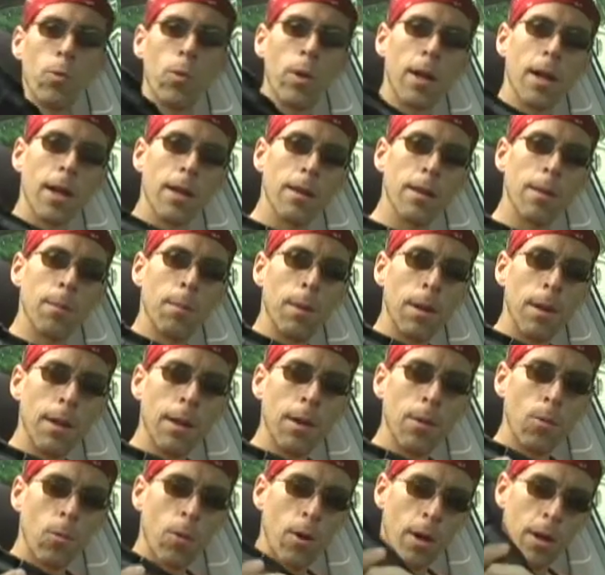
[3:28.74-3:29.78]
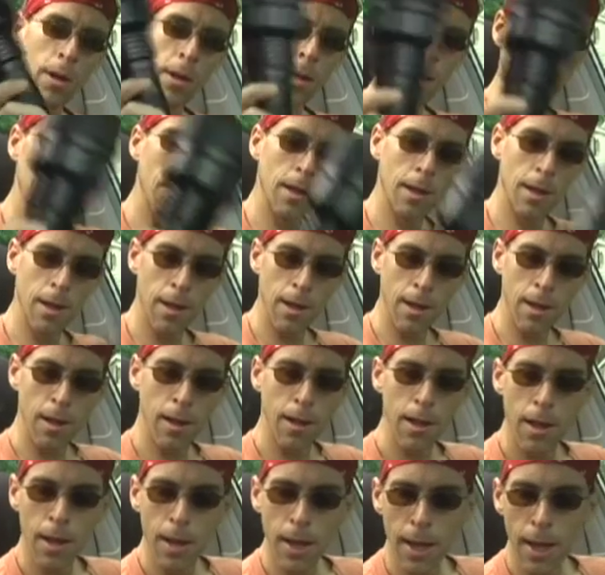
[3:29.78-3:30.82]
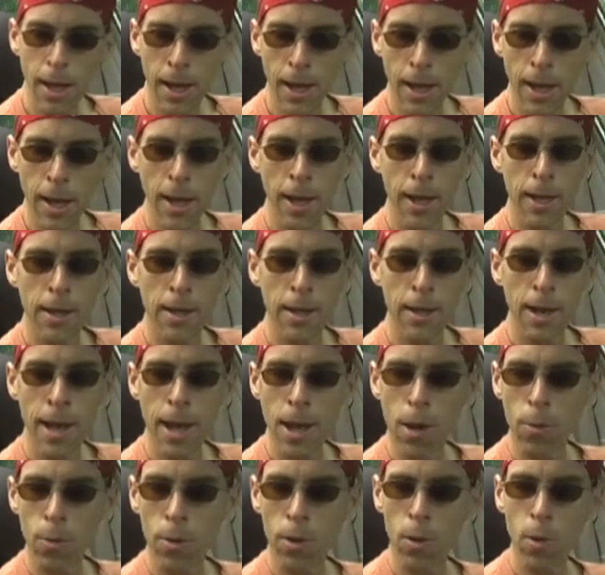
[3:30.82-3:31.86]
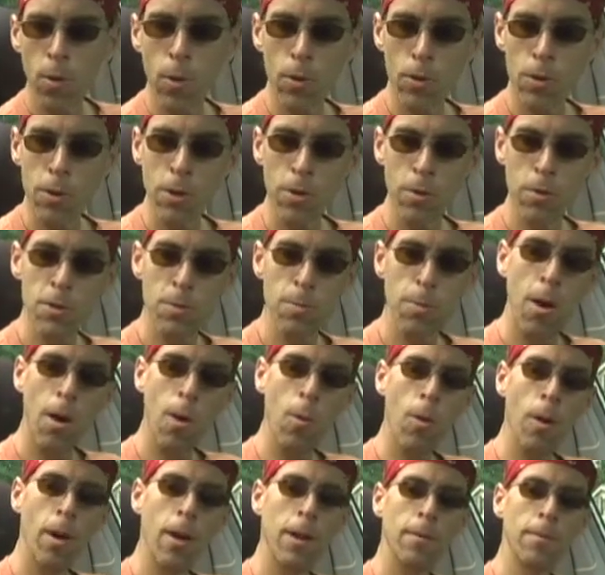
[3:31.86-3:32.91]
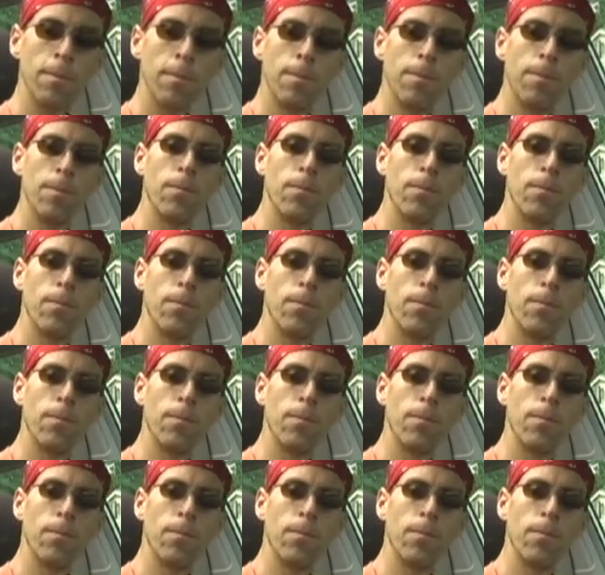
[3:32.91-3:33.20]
we got the medium one, and now we're going to the small one.